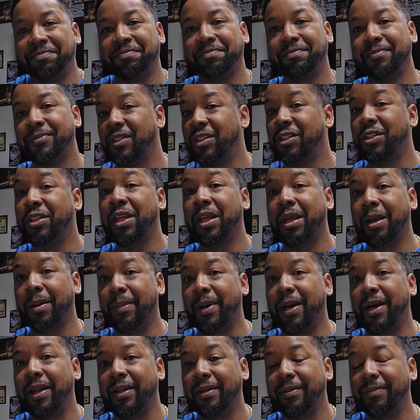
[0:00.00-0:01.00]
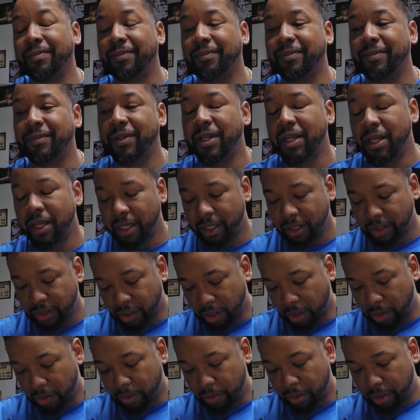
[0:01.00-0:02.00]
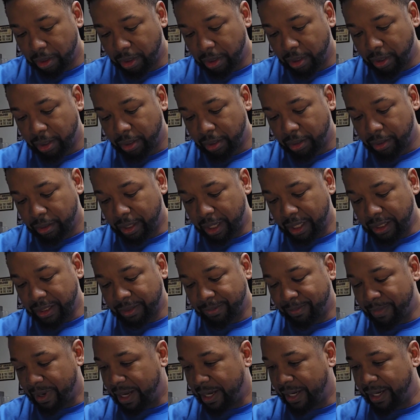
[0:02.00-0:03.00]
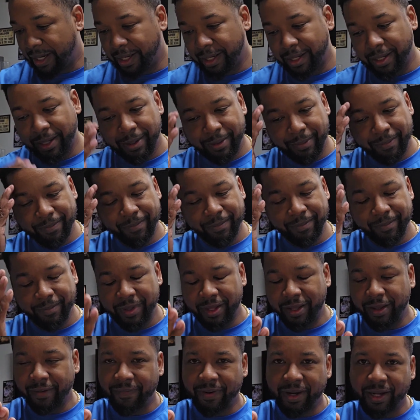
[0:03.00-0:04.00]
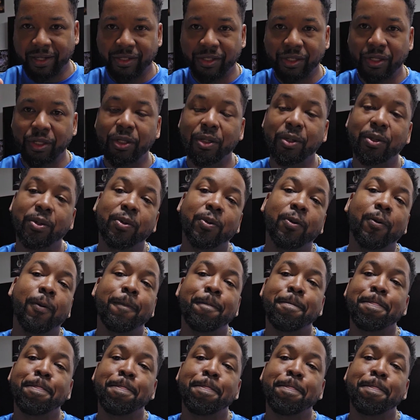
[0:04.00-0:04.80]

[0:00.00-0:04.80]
Just think about it. So that's my advice to you.